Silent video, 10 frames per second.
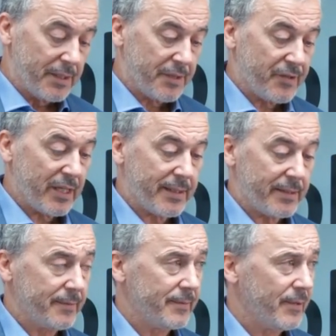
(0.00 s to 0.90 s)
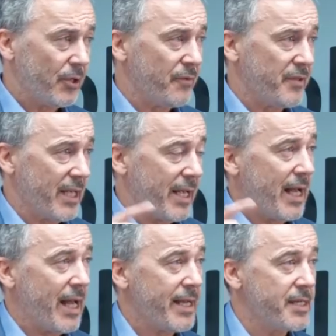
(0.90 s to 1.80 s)
The threat of the
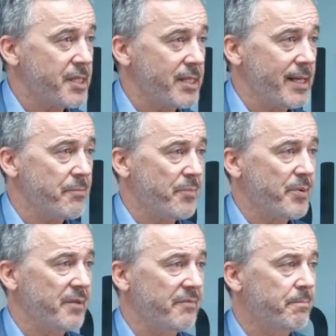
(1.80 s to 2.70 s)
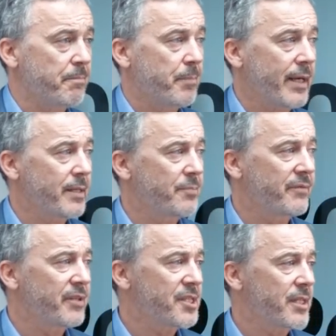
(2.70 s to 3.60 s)
kind seen by the
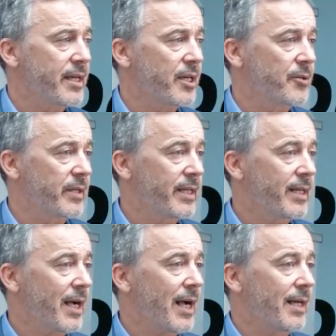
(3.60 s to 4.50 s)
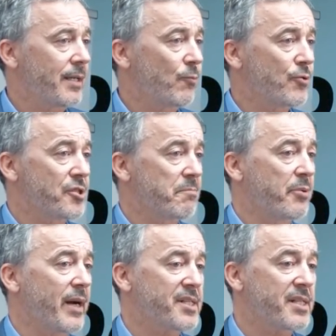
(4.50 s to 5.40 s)
Provisional IRA was
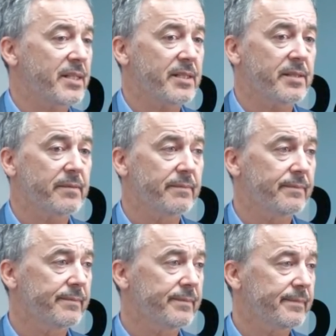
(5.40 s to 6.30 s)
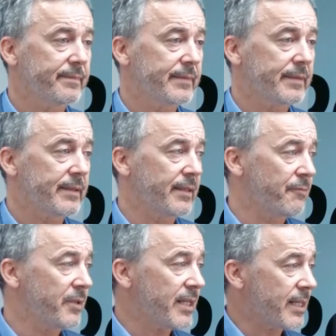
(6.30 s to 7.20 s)
unprecedented. It
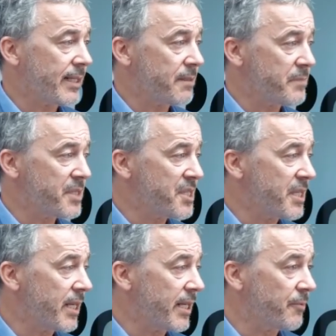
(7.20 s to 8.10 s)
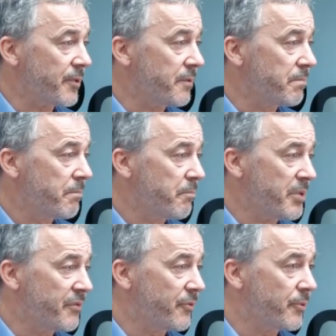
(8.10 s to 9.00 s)
really hadn't been seen anywhere
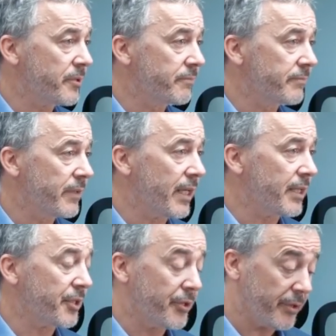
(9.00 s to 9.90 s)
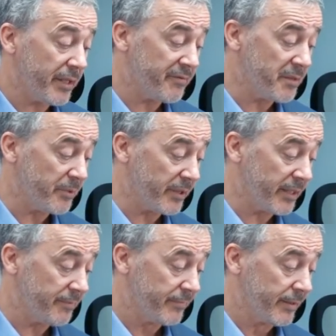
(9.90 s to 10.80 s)
before, and it caught
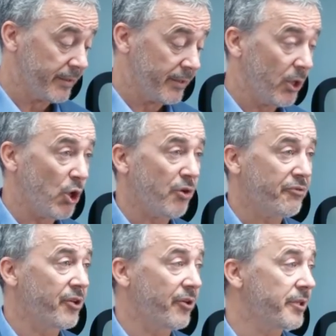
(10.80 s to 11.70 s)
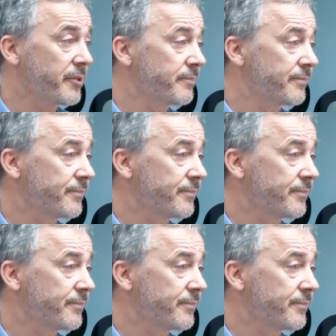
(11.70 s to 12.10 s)
everybody off guard.